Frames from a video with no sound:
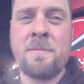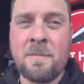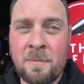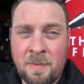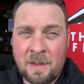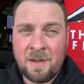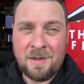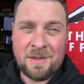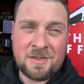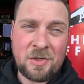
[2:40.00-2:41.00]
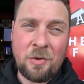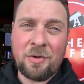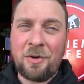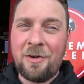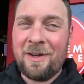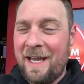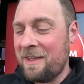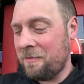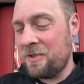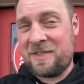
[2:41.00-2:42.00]
Now, so the girl at
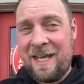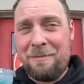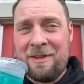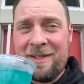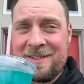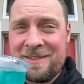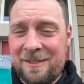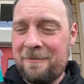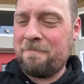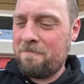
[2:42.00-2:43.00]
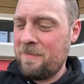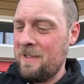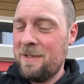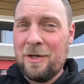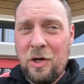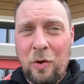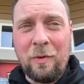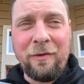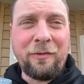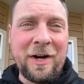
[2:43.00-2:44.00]
Anthem just gave me this
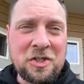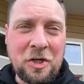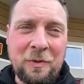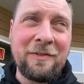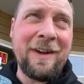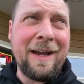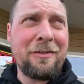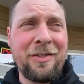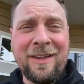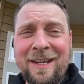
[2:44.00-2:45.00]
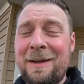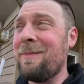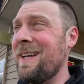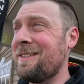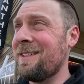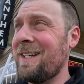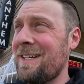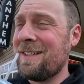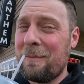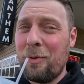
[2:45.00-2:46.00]
refresher reviver thing. It basically
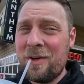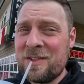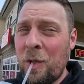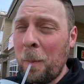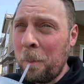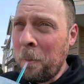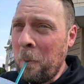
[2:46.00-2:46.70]
tastes like poison.